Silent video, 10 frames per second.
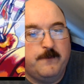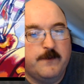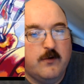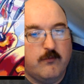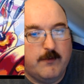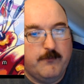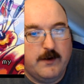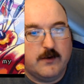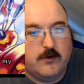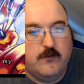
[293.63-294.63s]

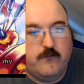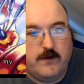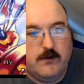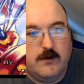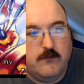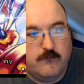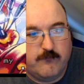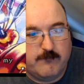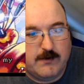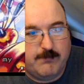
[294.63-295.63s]
corrupting large areas
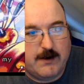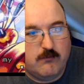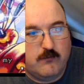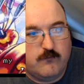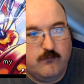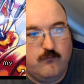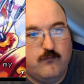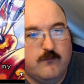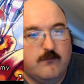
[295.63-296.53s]
of my power suit.